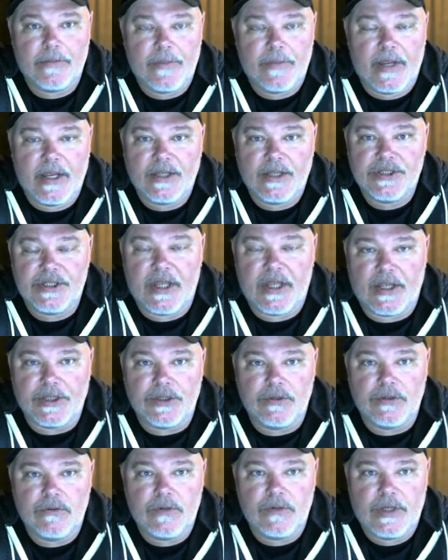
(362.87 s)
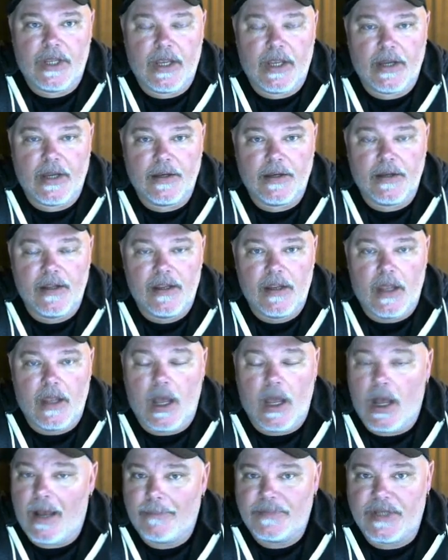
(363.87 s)
page that you can
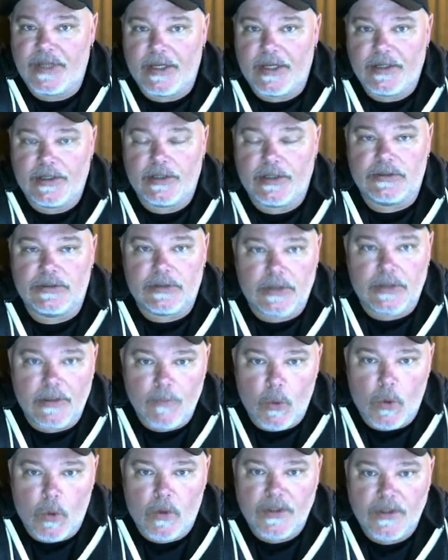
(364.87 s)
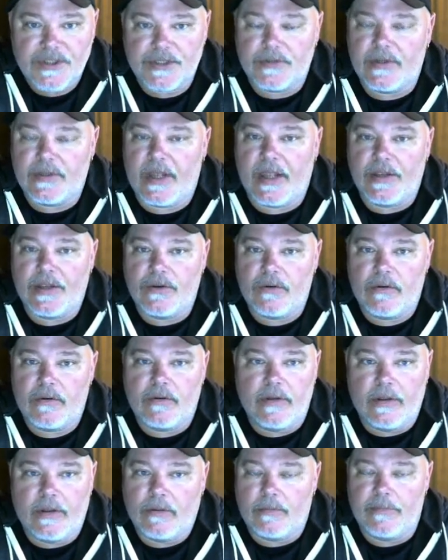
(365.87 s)
opt in to learn more, so that
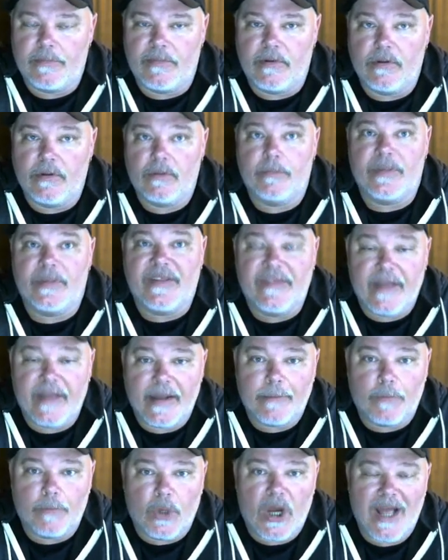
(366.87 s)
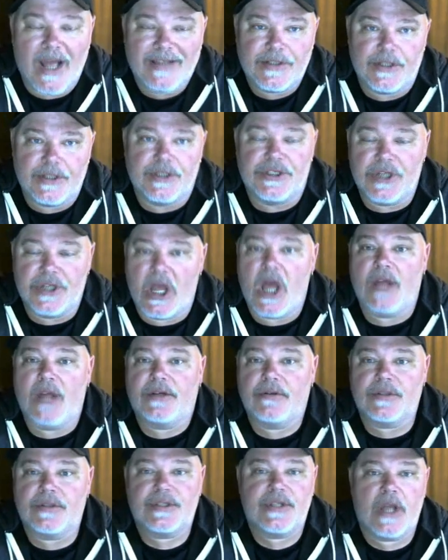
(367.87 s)
you'll be then brought to John
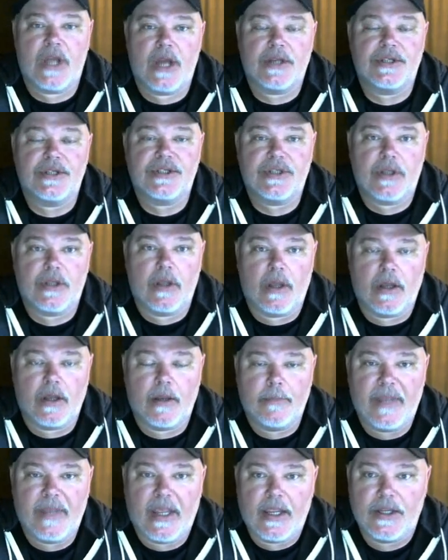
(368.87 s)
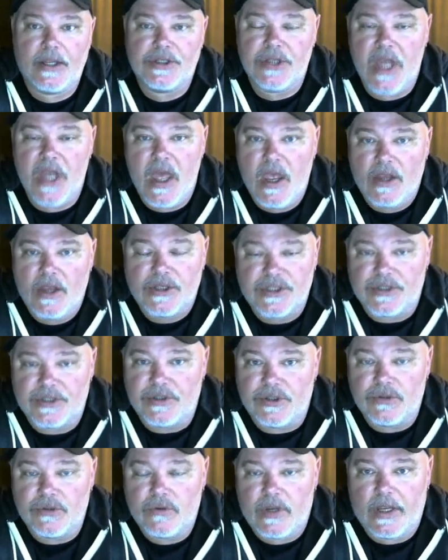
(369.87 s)
Crestani's page, so
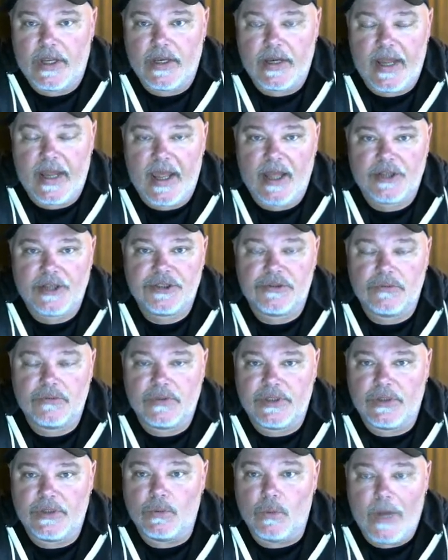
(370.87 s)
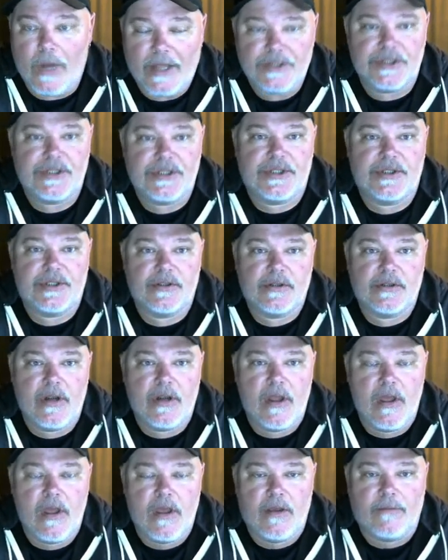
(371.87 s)
you can actually register
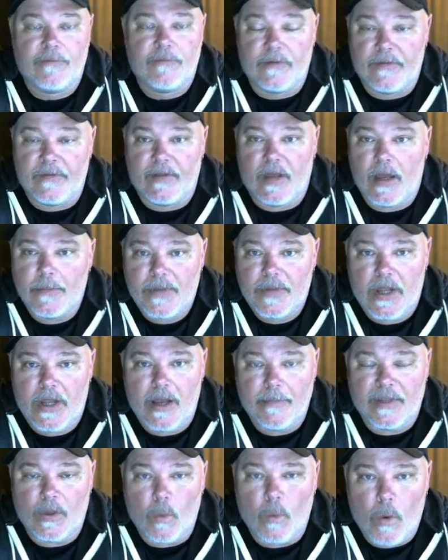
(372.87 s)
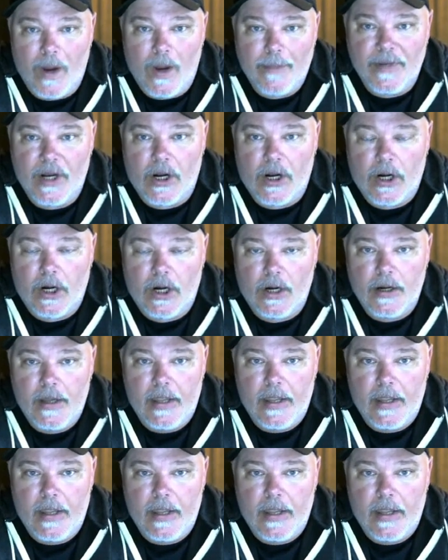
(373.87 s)
for the upcoming webinar.